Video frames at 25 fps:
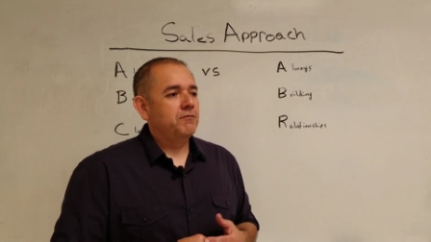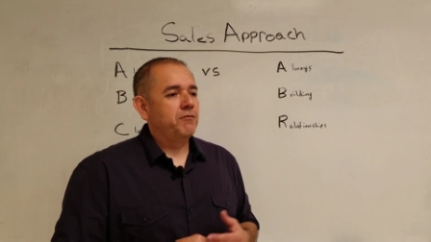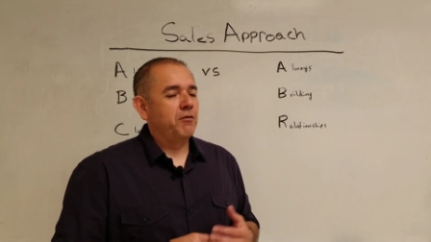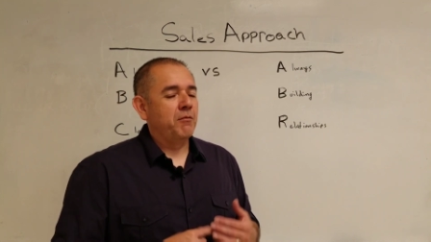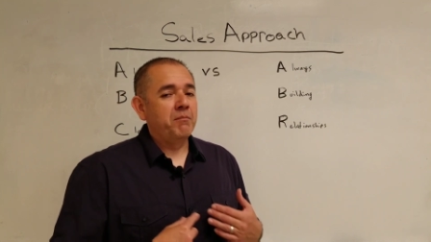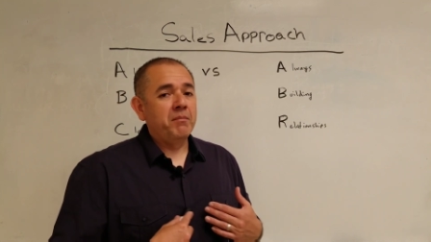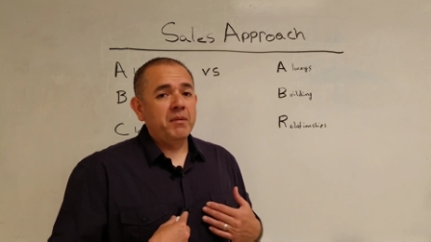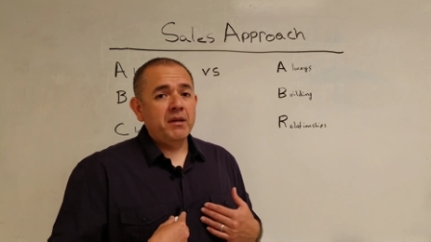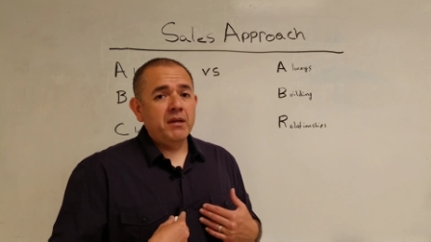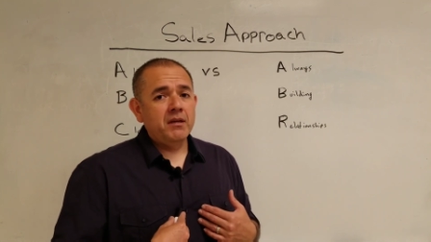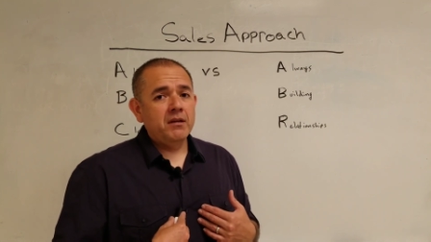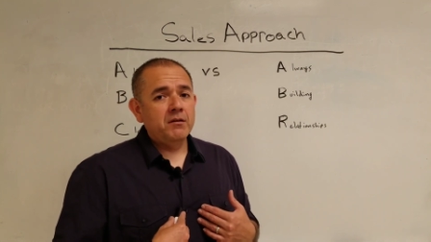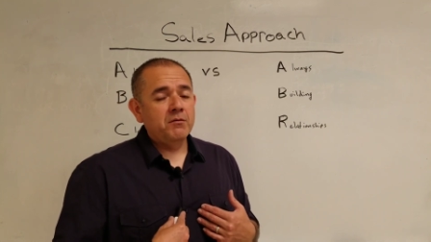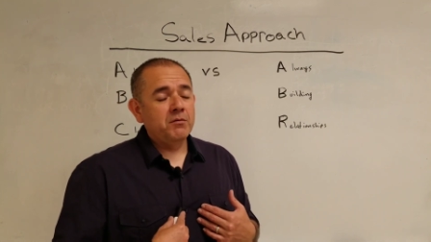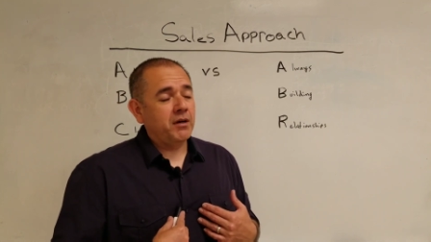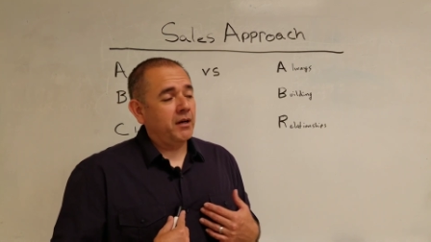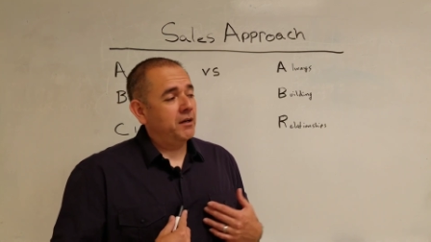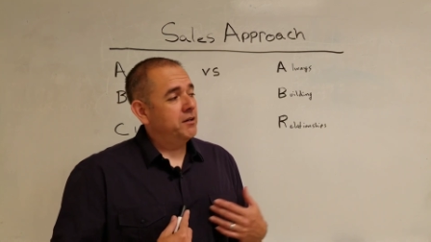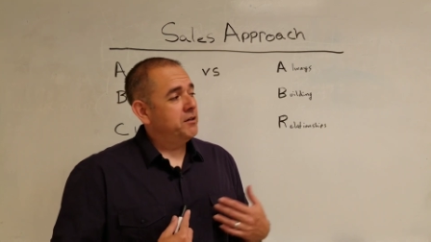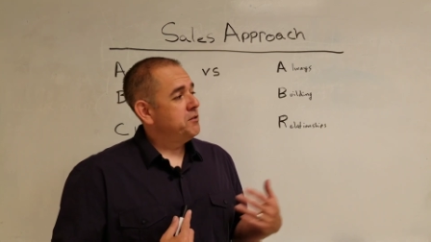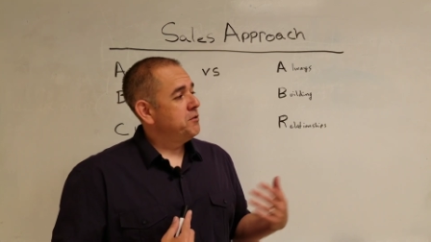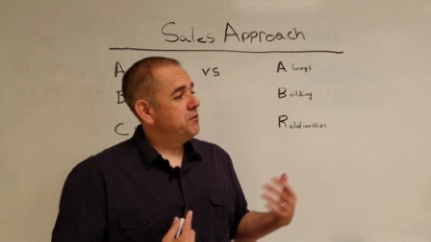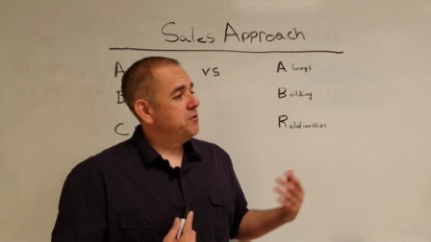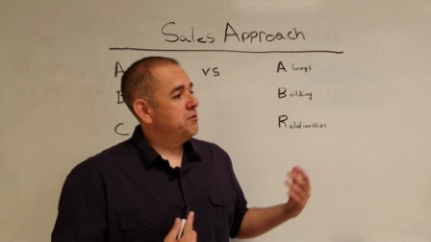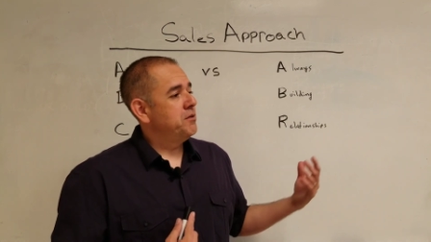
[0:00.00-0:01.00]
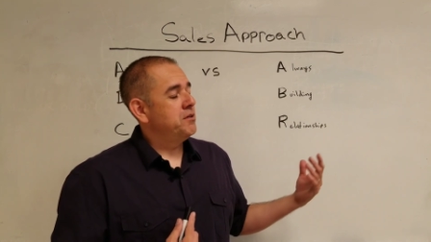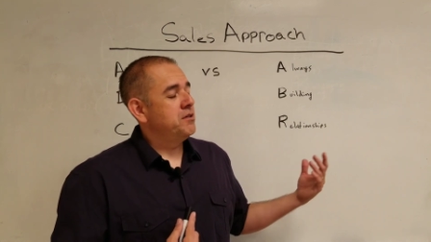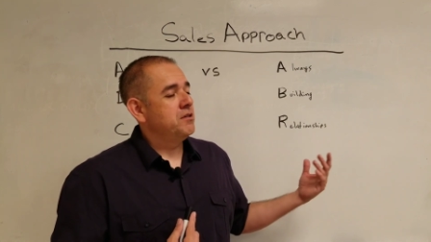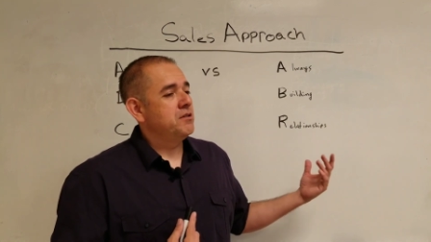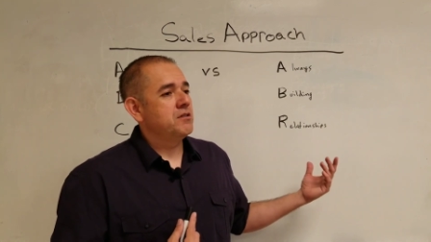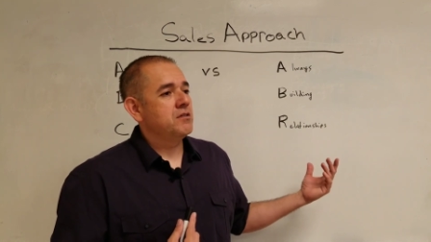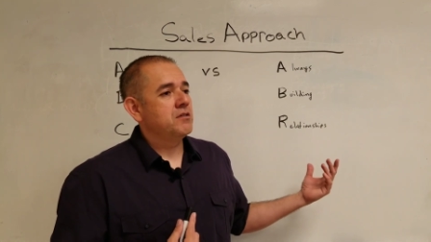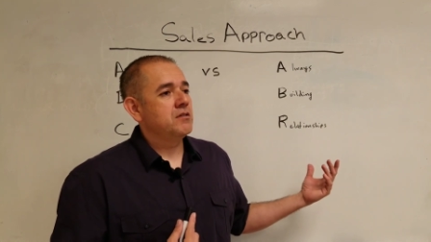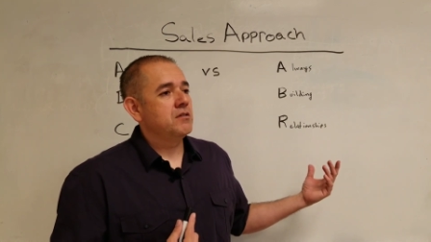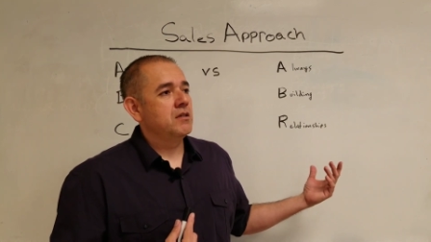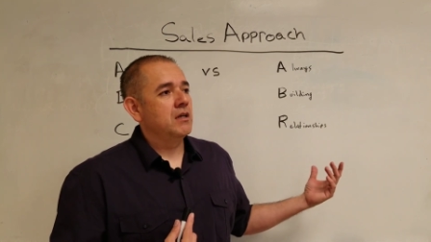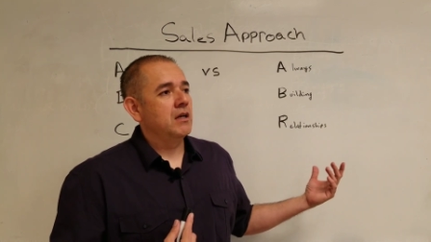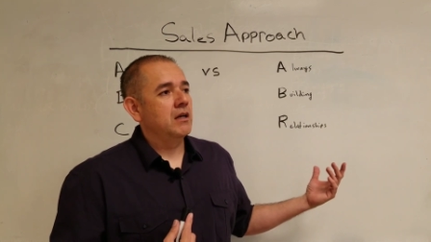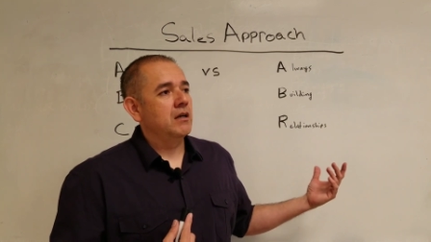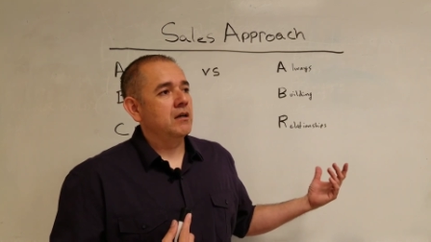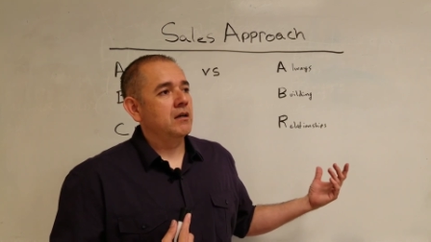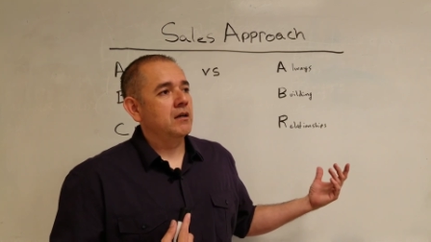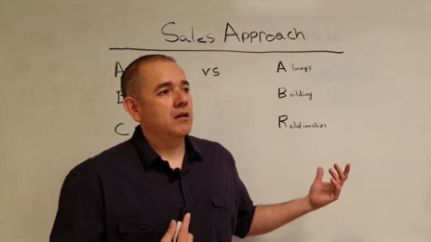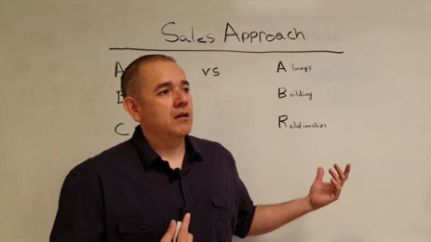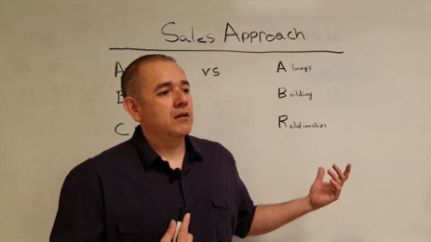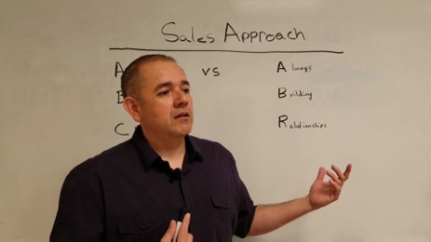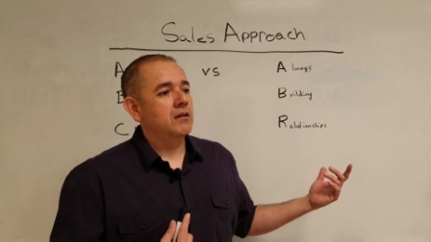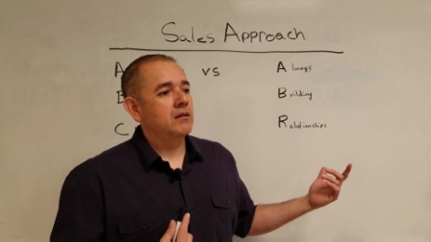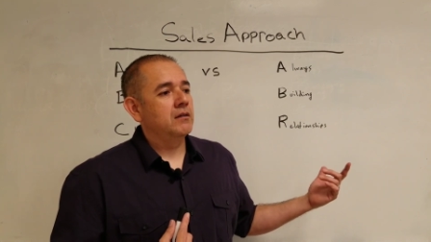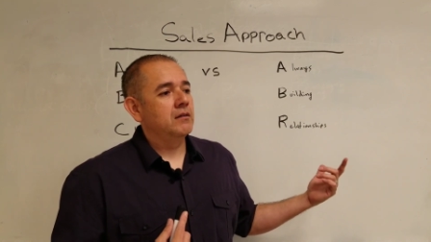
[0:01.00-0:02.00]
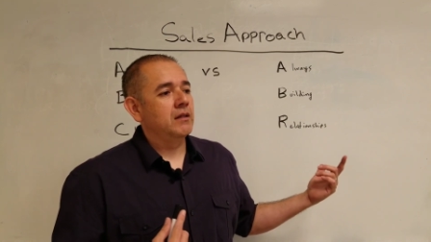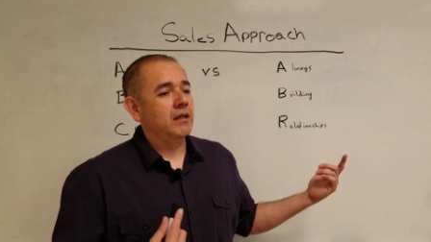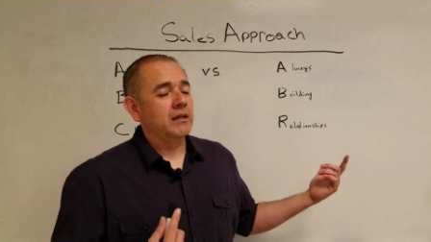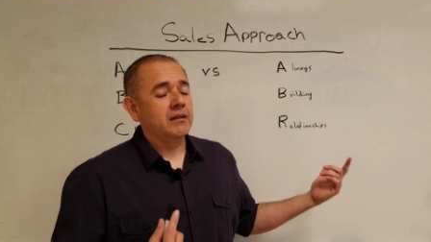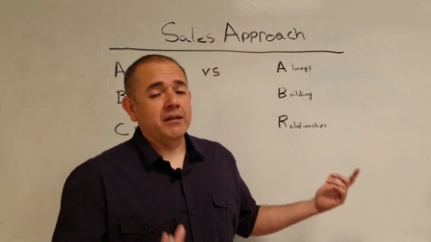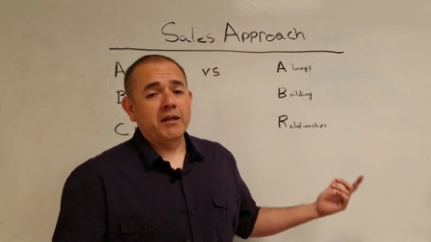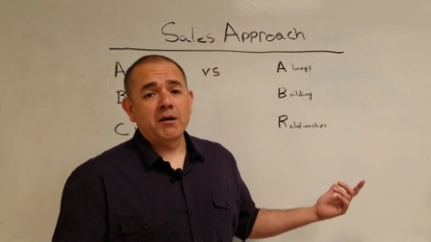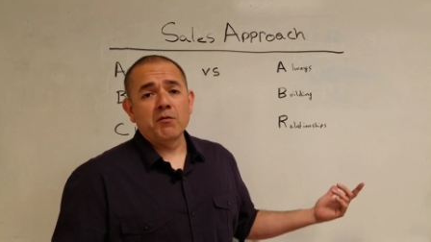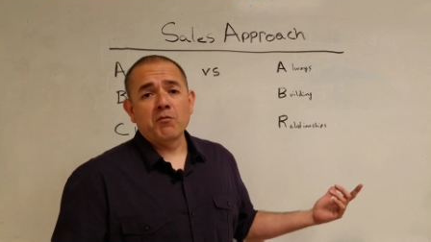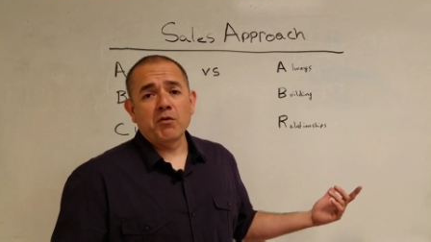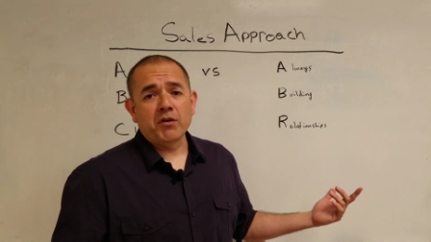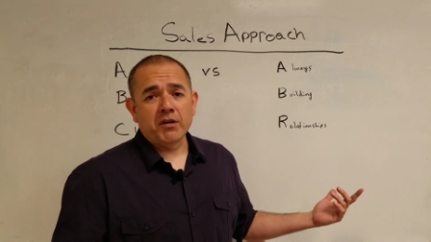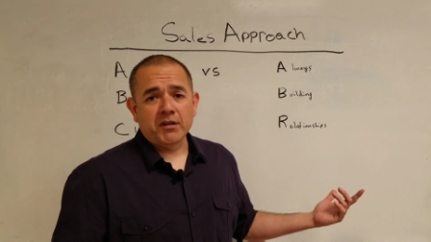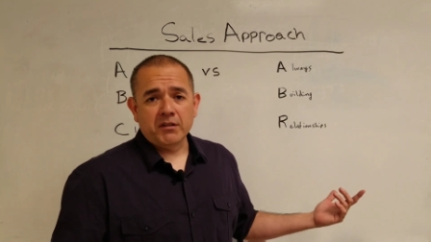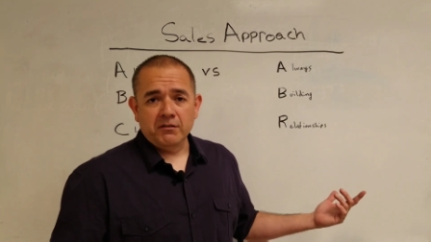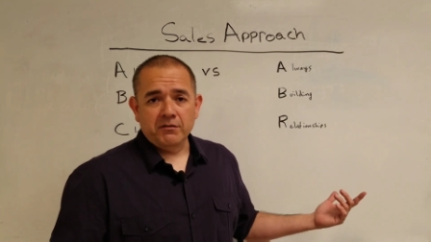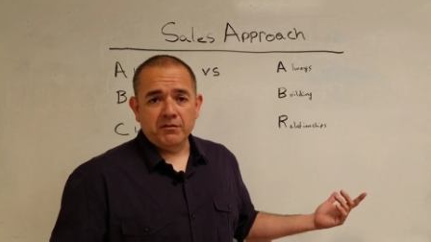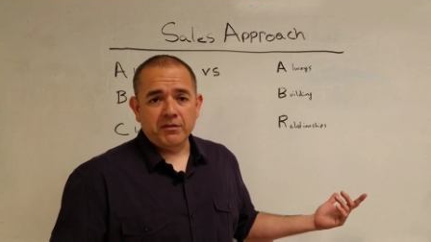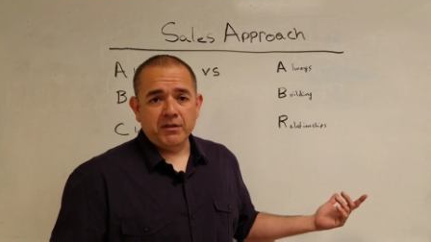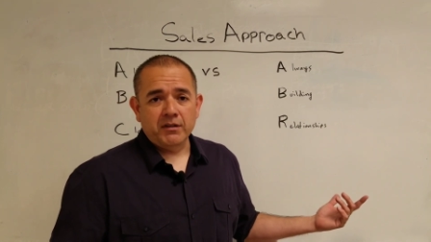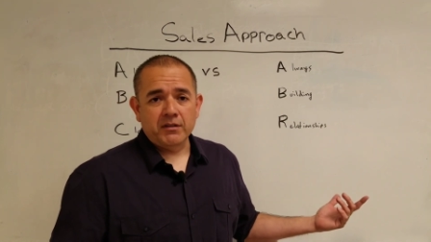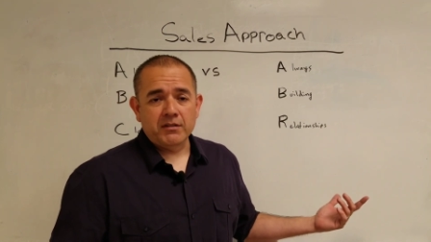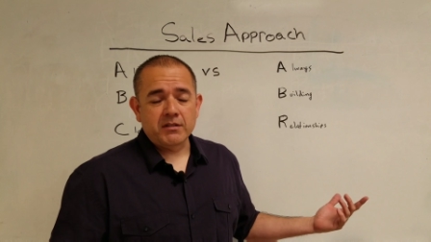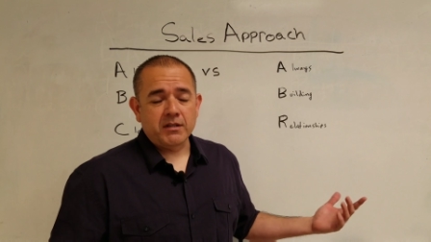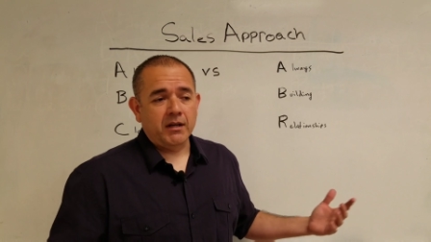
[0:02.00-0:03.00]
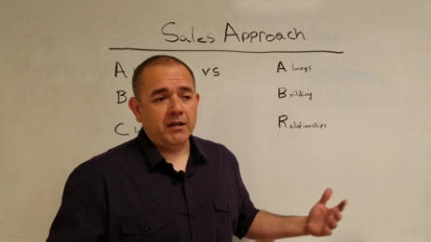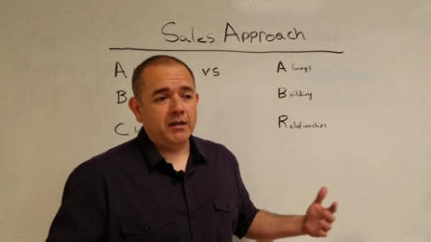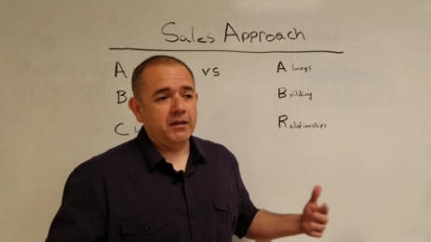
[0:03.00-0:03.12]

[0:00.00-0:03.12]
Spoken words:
for me, what I do is like networking events.